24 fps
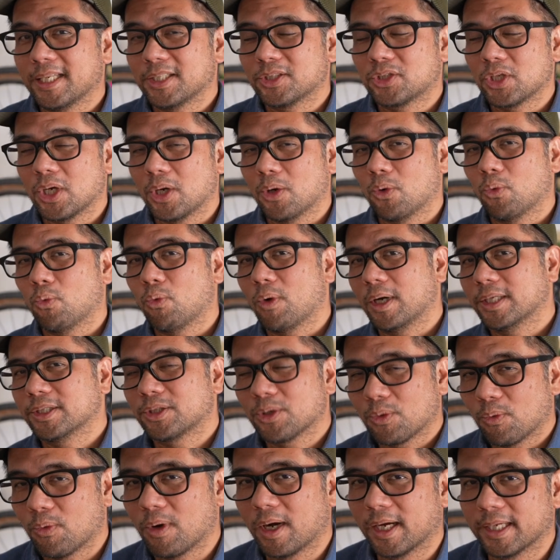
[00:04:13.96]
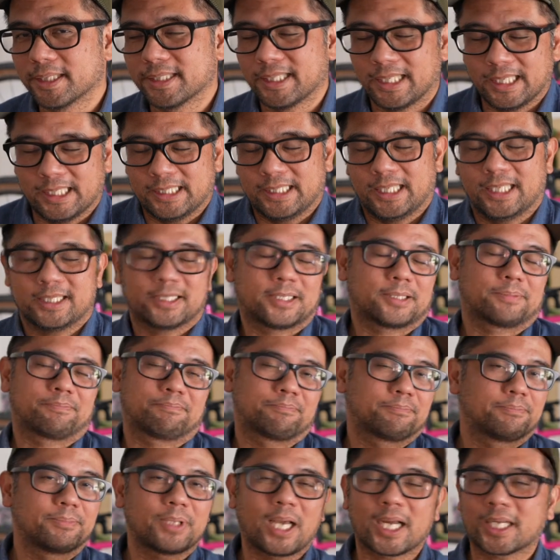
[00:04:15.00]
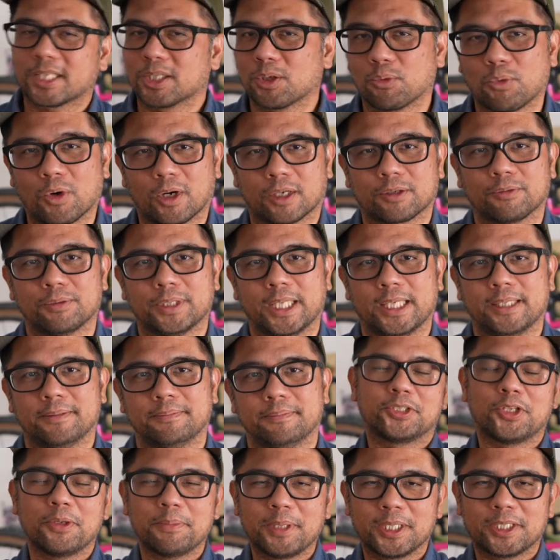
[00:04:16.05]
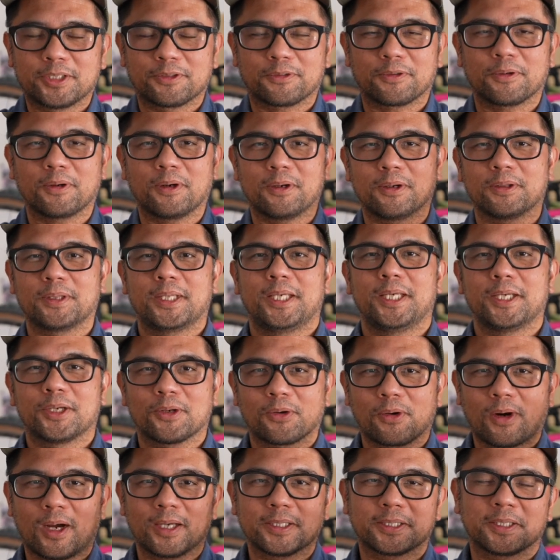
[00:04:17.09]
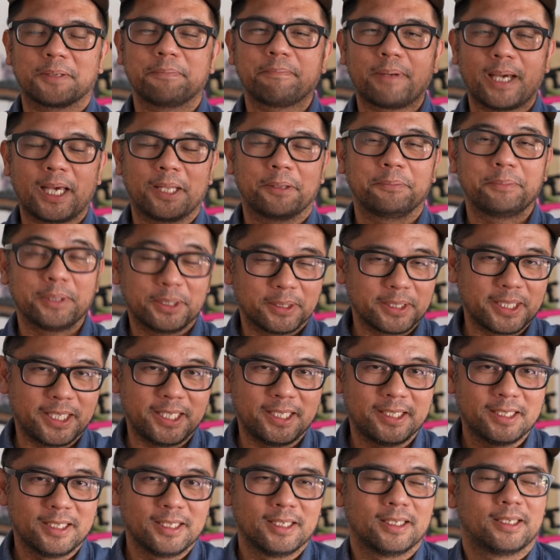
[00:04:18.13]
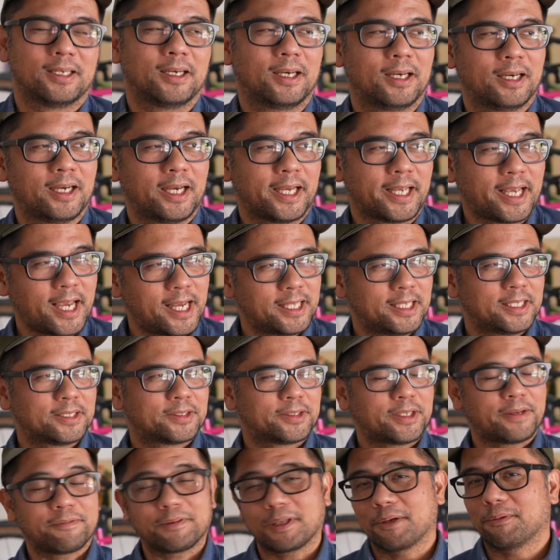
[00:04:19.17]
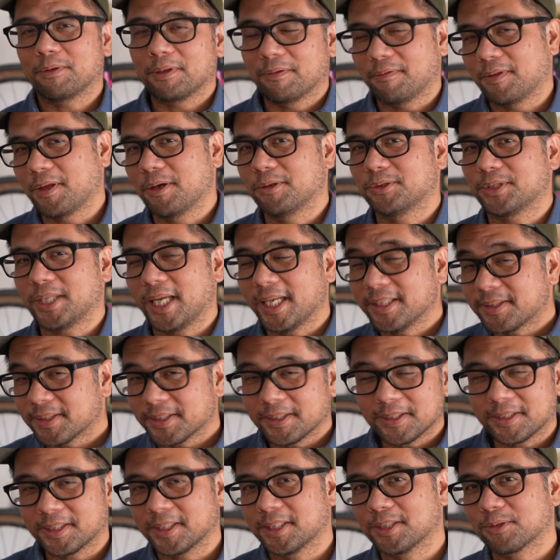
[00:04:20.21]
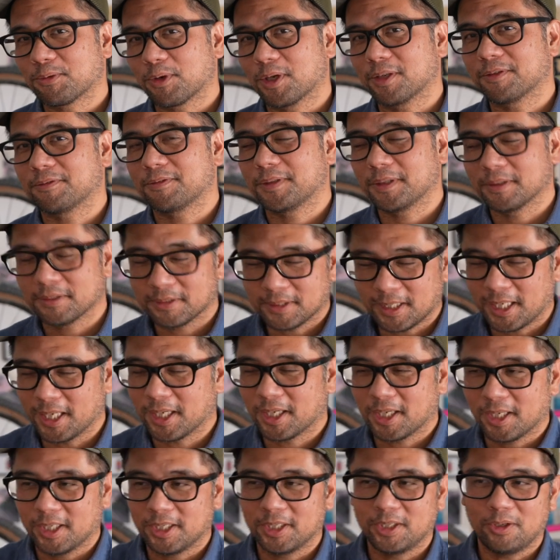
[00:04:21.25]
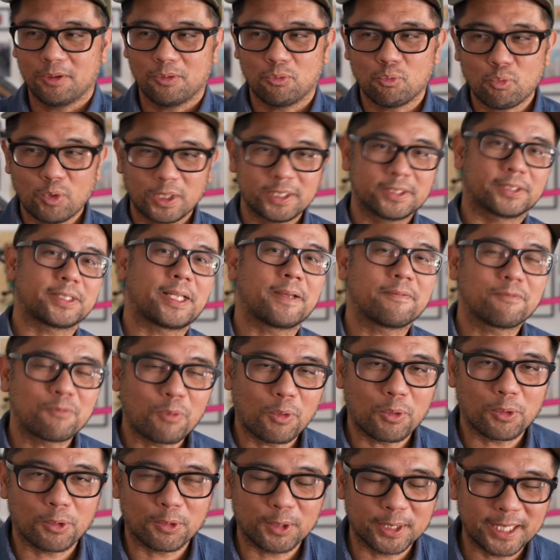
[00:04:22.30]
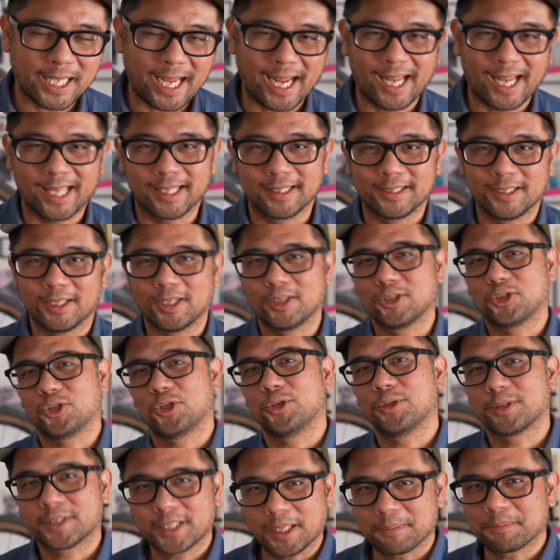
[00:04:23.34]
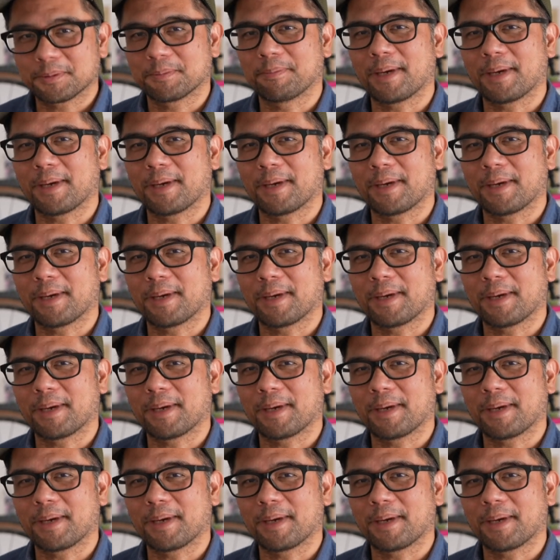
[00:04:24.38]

is one-to-one, it's not gonna work with it. So much for all the cross compatibility. Uh, again, it's definitely one of those instances where it feels like one step forward and two steps